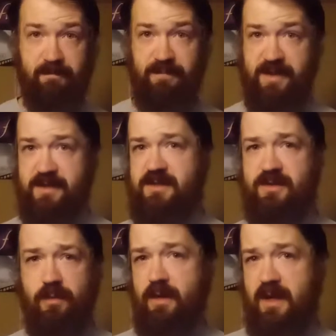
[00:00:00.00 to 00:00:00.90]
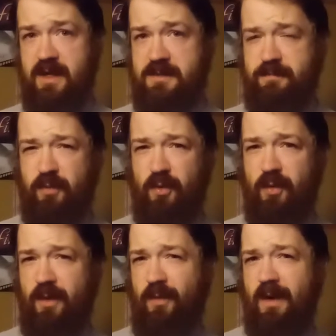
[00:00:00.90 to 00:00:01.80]
This story is
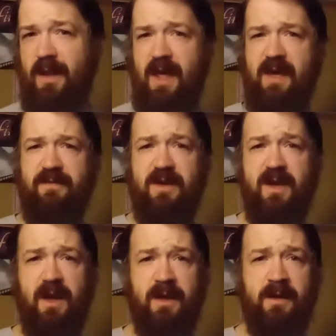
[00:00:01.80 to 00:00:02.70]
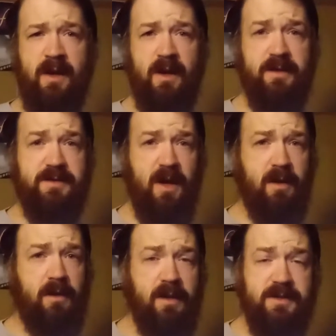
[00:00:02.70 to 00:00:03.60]
pretty well heavy on
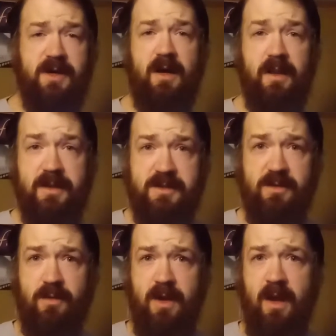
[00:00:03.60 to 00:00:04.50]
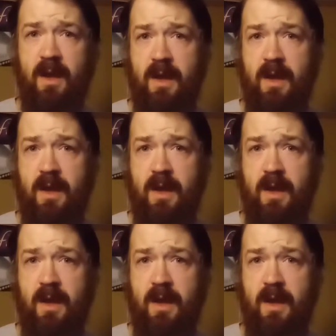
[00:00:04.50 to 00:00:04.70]
Donald and Talia's story.